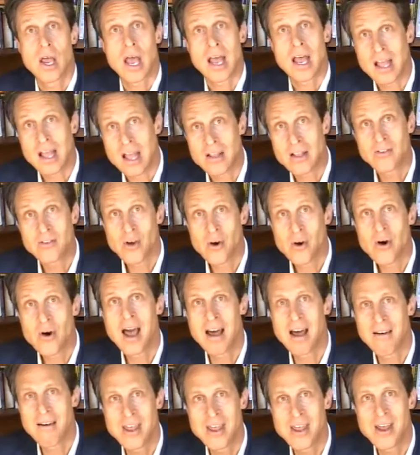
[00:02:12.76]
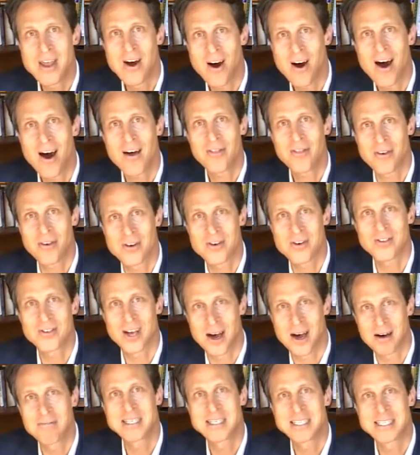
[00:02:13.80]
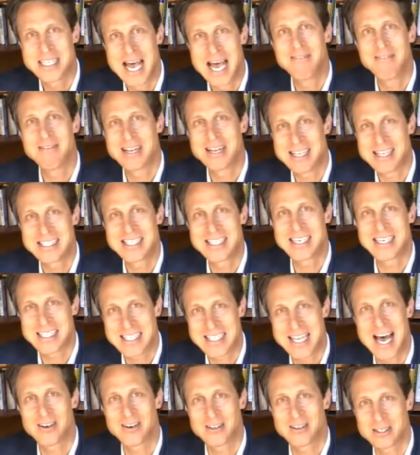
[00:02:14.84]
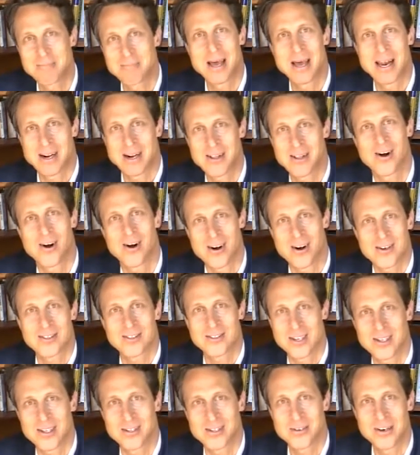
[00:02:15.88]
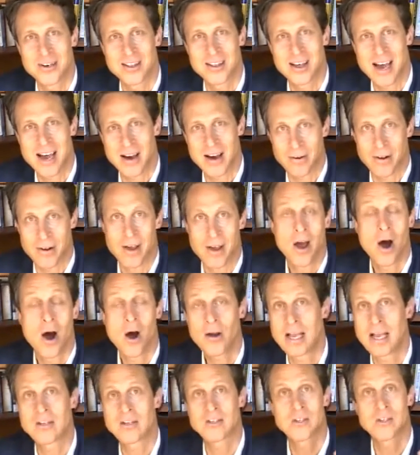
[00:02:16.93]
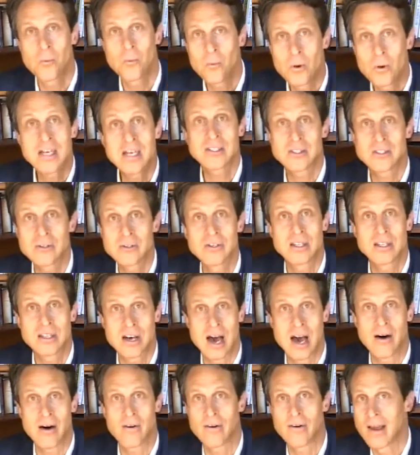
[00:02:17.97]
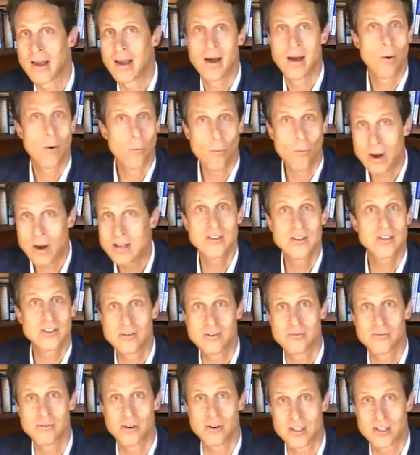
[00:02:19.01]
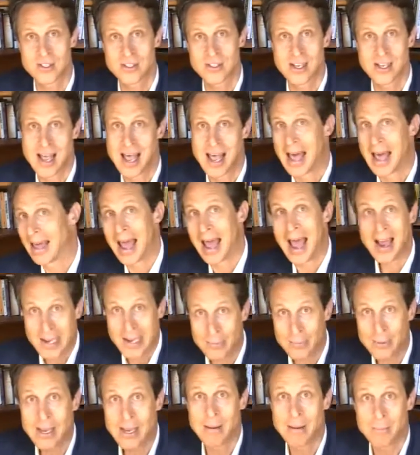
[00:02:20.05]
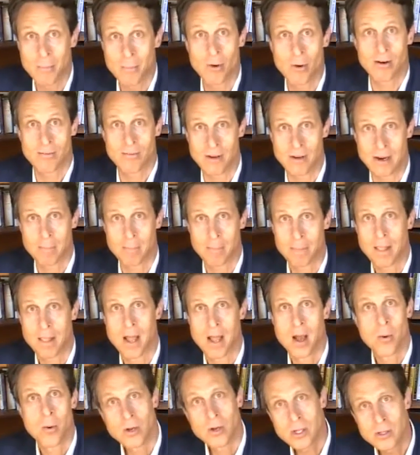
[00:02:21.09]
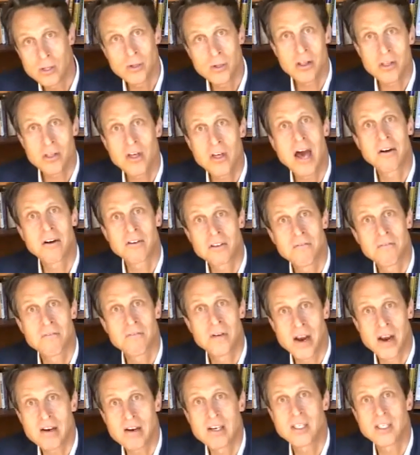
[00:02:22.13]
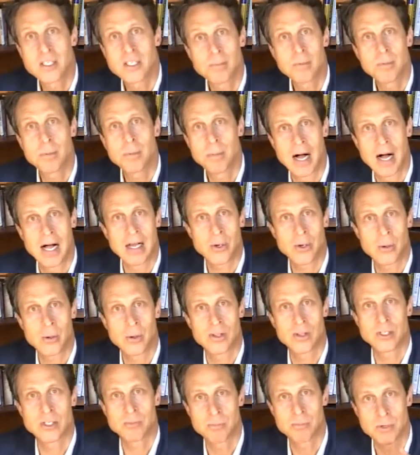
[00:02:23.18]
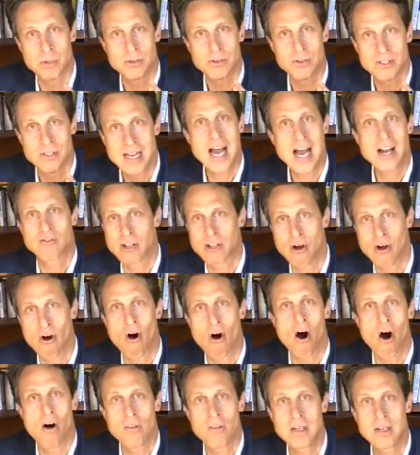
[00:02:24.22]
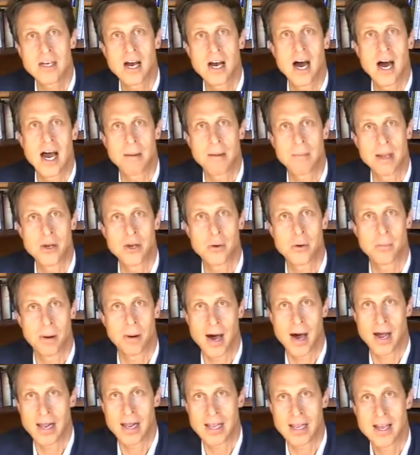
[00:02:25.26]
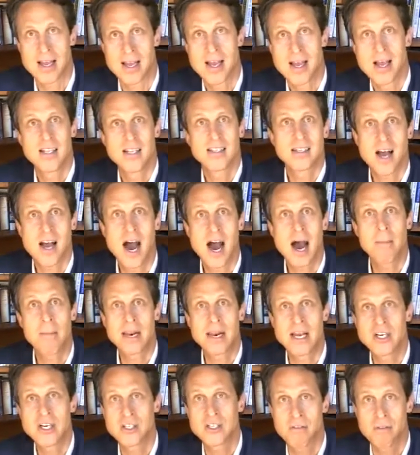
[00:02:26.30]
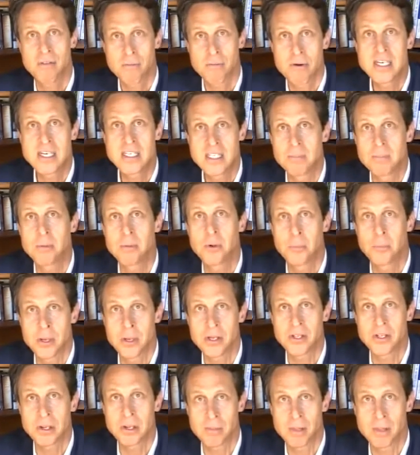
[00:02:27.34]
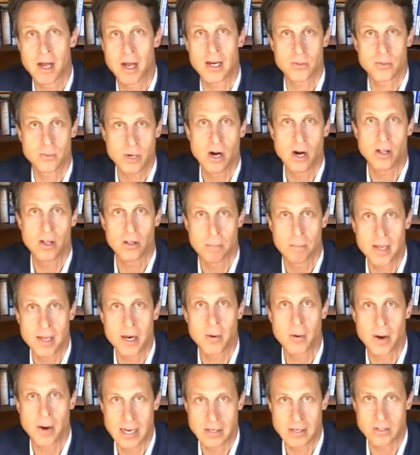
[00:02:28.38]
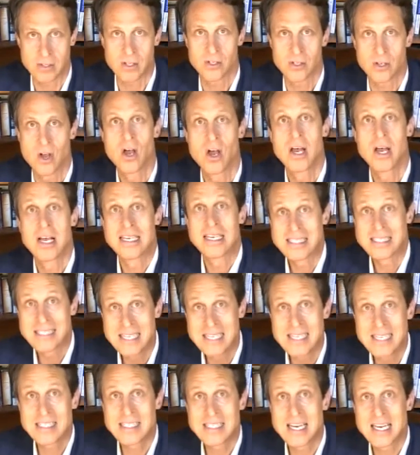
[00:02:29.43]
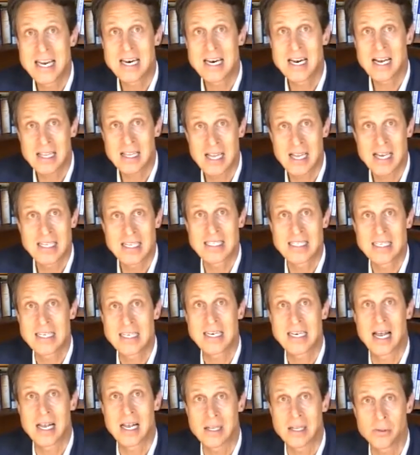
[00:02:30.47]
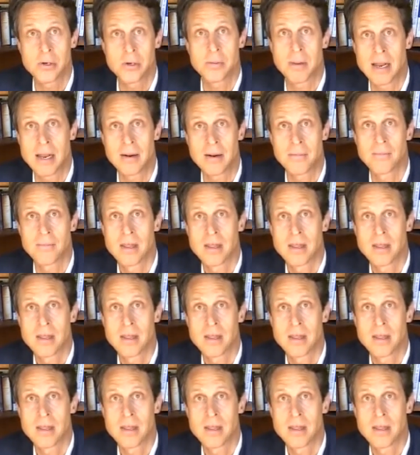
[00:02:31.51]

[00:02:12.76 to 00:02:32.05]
And so have the authors of the 76,000 medical articles on glutathione. Okay, so what's glutathione? What does it do for us? And how can we get more of it? Well, glutathione is a very simple molecule that's produced naturally all the time in your body. It's a combination of three simple building blocks we call amino acids: cysteine, glycine, and glutamate.